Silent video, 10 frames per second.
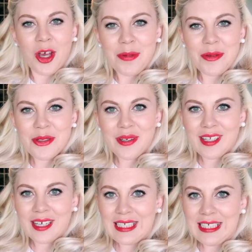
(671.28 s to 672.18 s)
I hope you
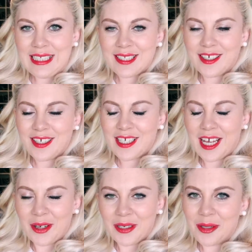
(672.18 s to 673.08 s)
enjoyed that little insight into
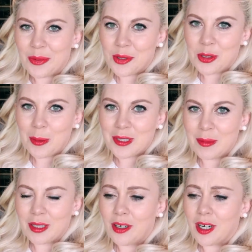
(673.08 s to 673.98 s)
how her wardrobe is
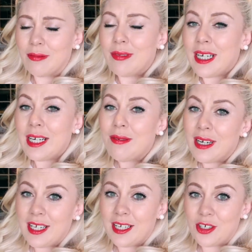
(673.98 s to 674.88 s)
coming along. I'm really,
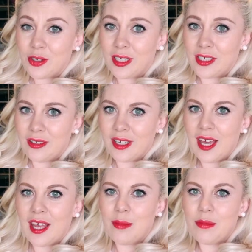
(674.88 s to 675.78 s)
really enjoying doing
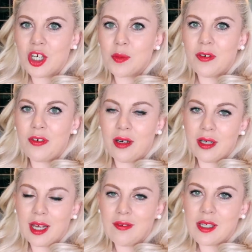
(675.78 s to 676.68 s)
it, and I'm much
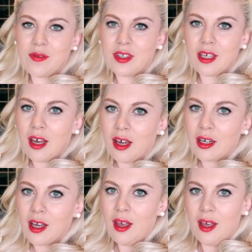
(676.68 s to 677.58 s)
preferring having everything
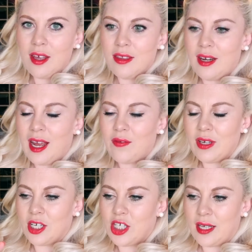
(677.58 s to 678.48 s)
hung than
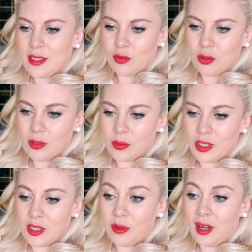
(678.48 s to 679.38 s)
having a chest of drawers,
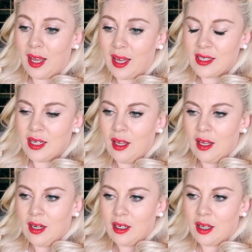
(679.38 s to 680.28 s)
which is what I had
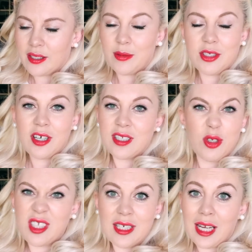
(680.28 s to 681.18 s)
last time at
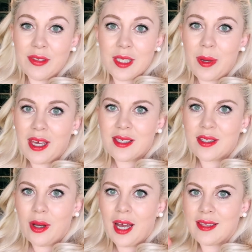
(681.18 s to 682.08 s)
Darcy. We just didn't have the space,
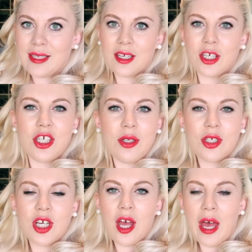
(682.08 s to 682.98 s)
so I had this like
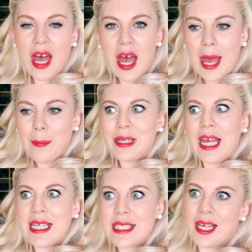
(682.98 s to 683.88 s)
huge
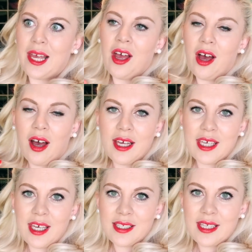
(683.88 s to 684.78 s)
Hemnes
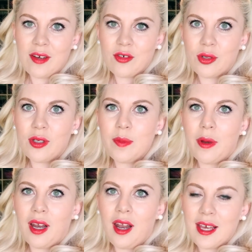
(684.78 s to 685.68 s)
IKEA set of drawers,
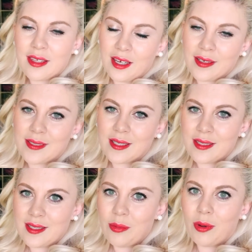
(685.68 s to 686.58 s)
but I like that because I
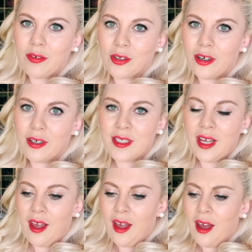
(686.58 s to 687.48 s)
can see what I've got.
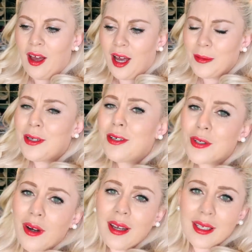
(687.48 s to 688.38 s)
I'm gonna
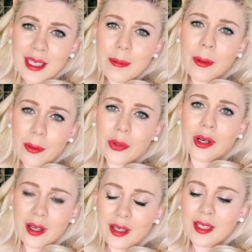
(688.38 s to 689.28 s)
try and keep it
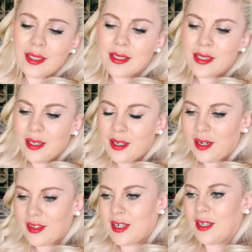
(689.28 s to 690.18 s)
organized.
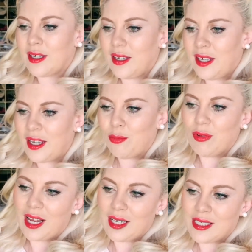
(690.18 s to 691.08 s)
I think
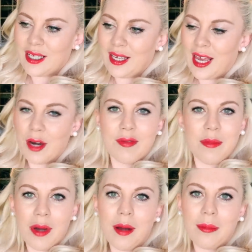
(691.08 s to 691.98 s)
in reality
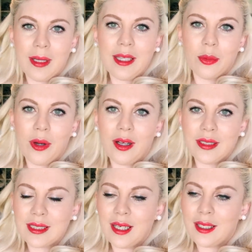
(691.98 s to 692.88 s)
every mum in the
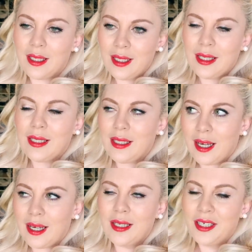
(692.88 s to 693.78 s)
world is like,
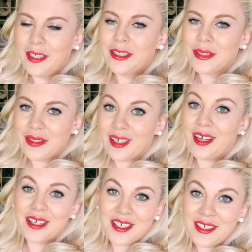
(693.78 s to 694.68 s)
yeah, good
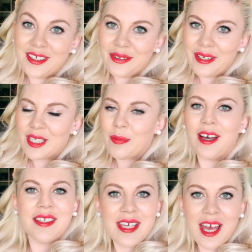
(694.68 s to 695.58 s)
luck to you, Louise,
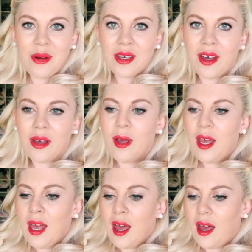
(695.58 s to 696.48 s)
but I'll see how I
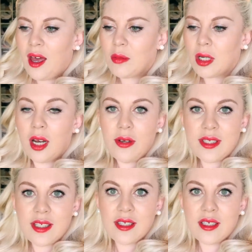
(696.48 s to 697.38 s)
go.
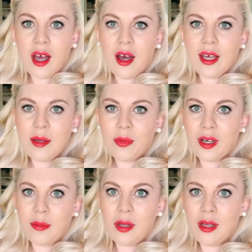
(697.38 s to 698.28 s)
Closer to the time
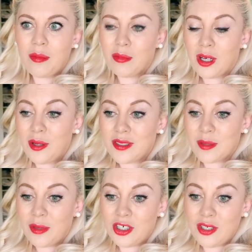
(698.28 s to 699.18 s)
when I'm
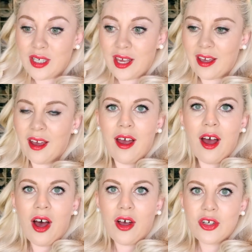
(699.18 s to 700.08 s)
closer to my due date,
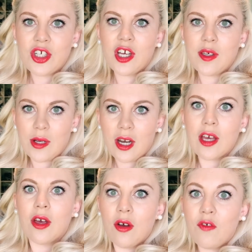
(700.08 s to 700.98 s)
I'll show you it
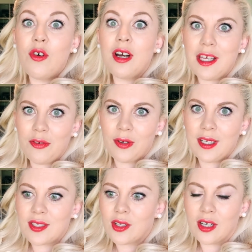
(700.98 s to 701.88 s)
like
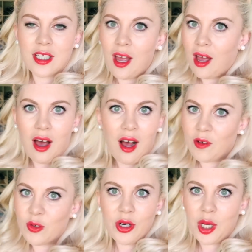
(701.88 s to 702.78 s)
fully stocked.
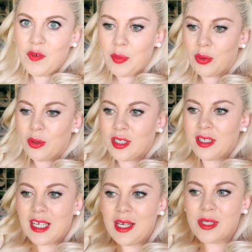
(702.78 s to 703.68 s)
I've gone overboard.
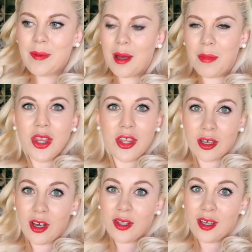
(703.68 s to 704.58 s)
It was about a month
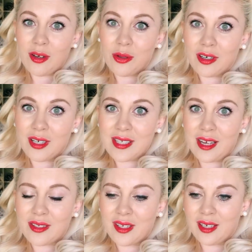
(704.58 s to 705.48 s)
ago that I organized
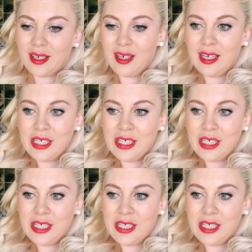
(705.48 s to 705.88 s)
that, and I was like,